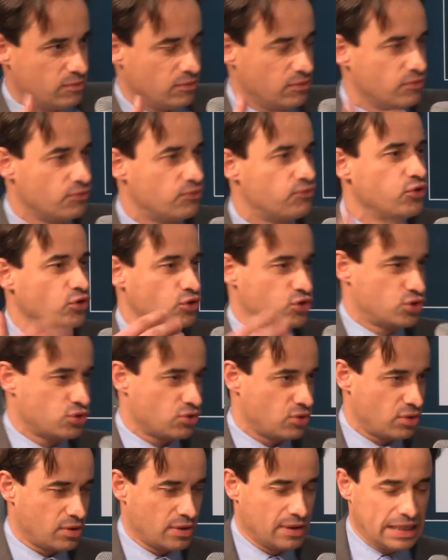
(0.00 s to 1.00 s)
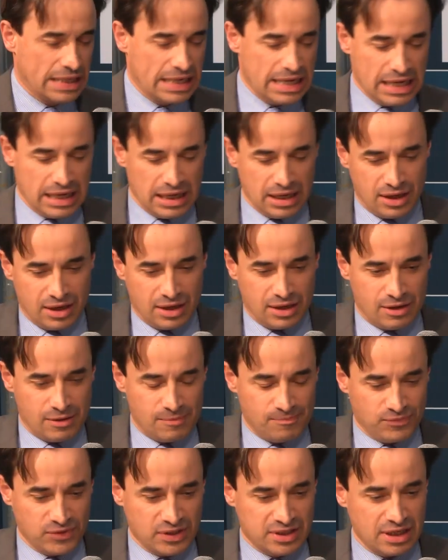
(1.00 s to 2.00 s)
future,
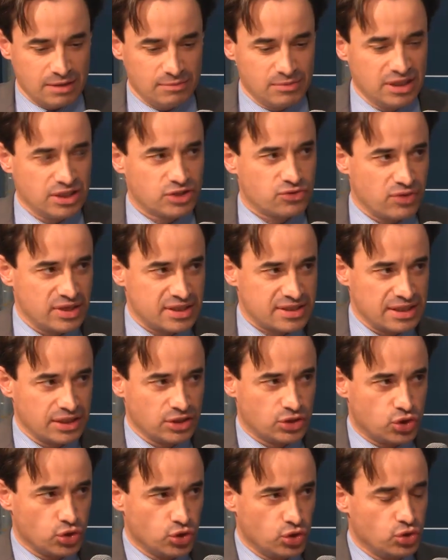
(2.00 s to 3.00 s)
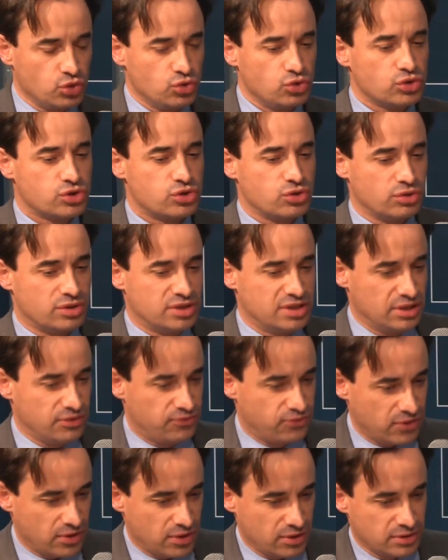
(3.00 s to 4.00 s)
it can be interesting to use a
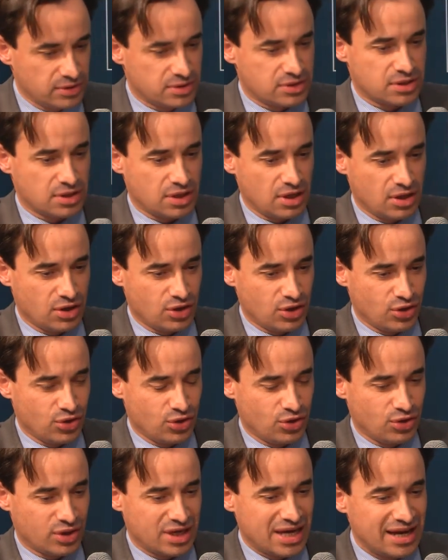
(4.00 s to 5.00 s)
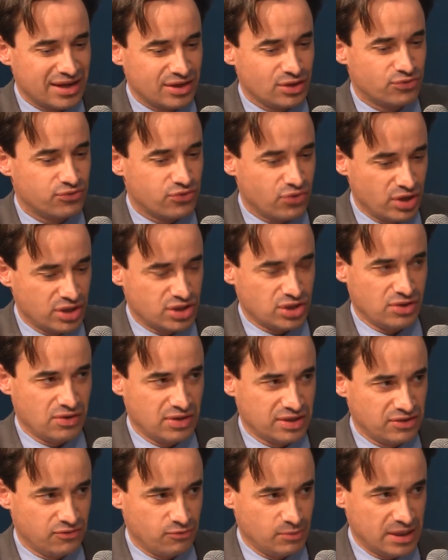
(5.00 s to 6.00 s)
different kind of
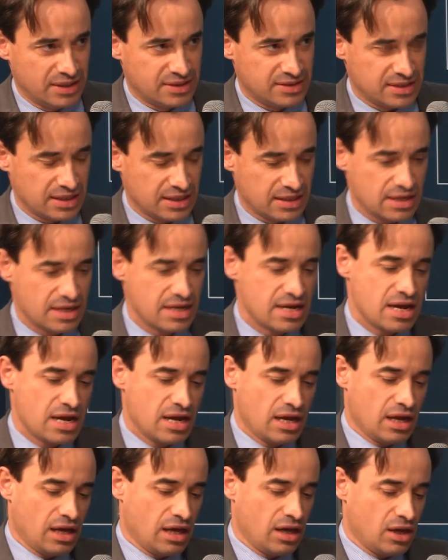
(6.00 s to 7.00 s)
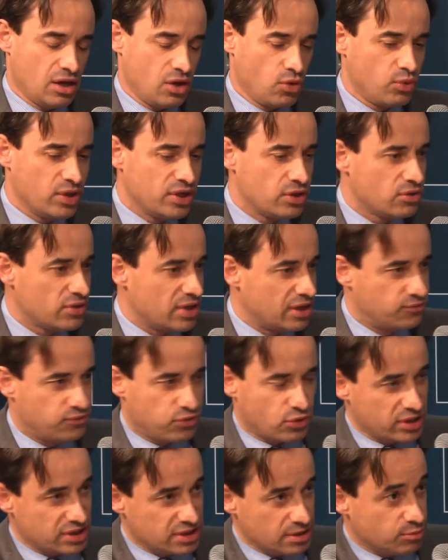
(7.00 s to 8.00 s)
regenerative medicine. We know that,
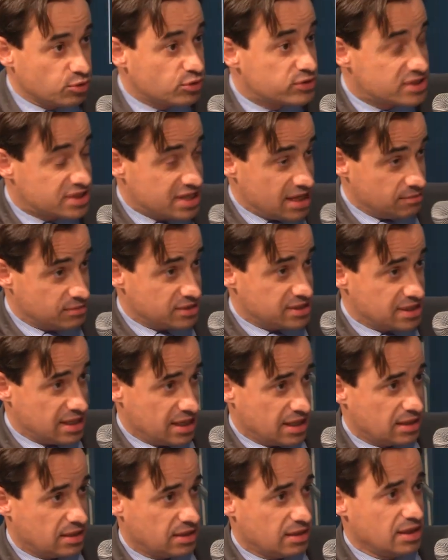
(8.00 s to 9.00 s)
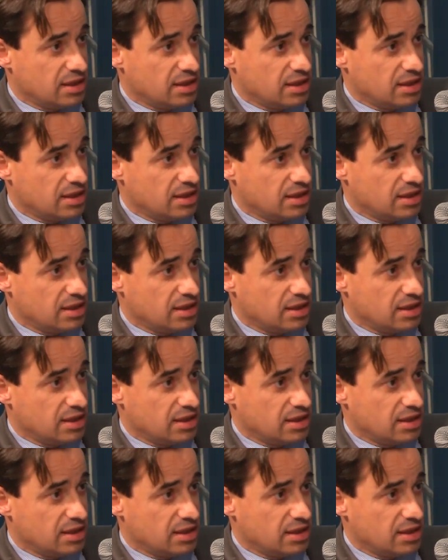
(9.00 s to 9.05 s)
for example, stem cell